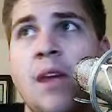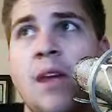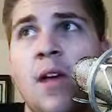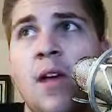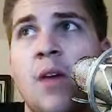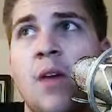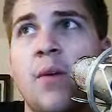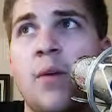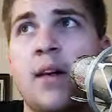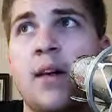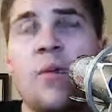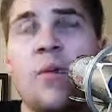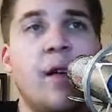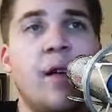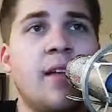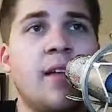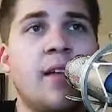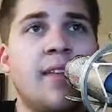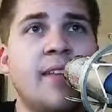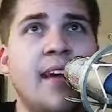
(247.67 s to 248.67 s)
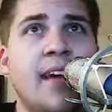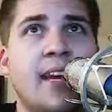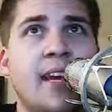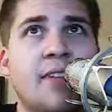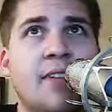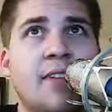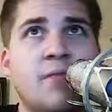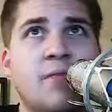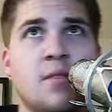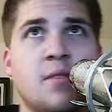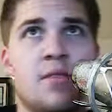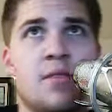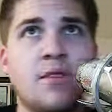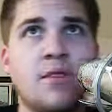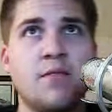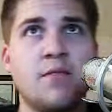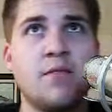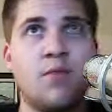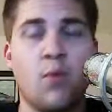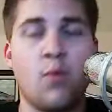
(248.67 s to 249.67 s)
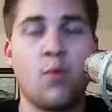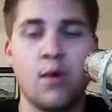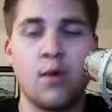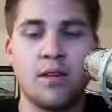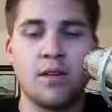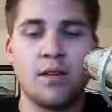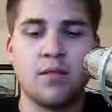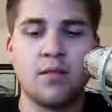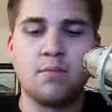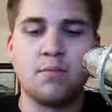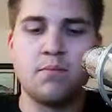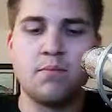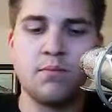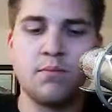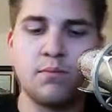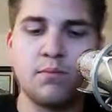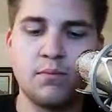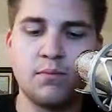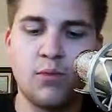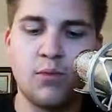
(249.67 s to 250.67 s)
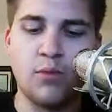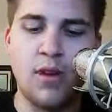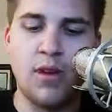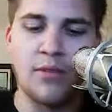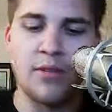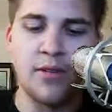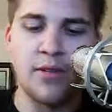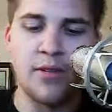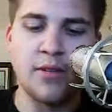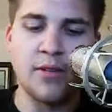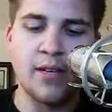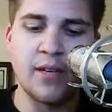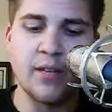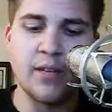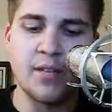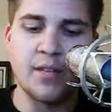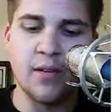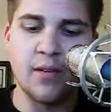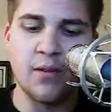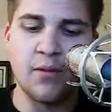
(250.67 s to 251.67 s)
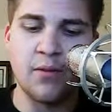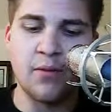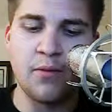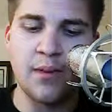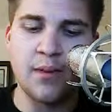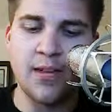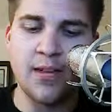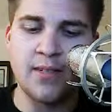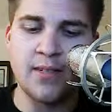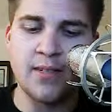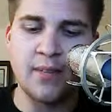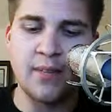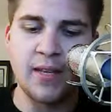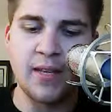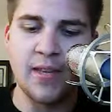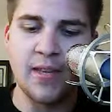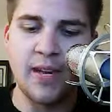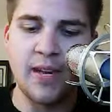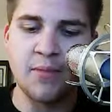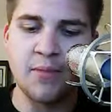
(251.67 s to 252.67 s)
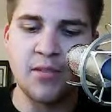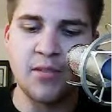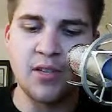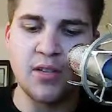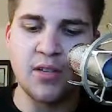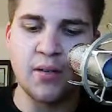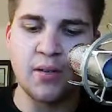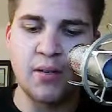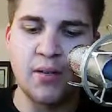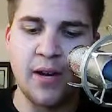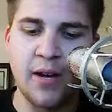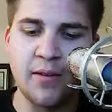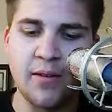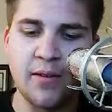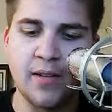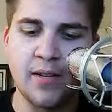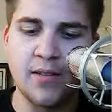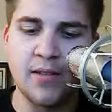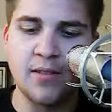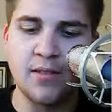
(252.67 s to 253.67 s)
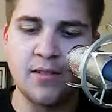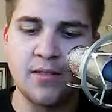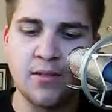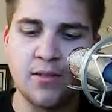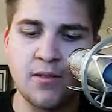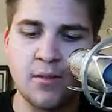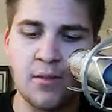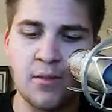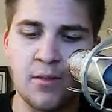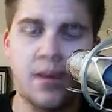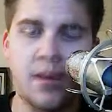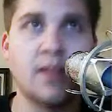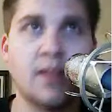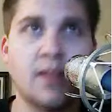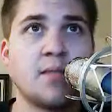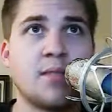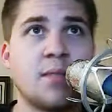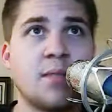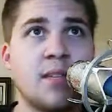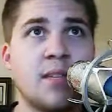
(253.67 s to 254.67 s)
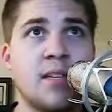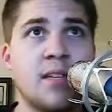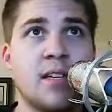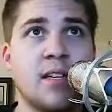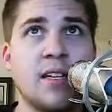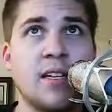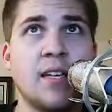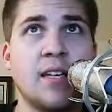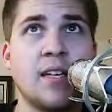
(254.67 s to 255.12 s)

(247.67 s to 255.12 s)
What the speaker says: we get, -64 whatever degrees. So if we estimate that, I'm just going to round it to approximately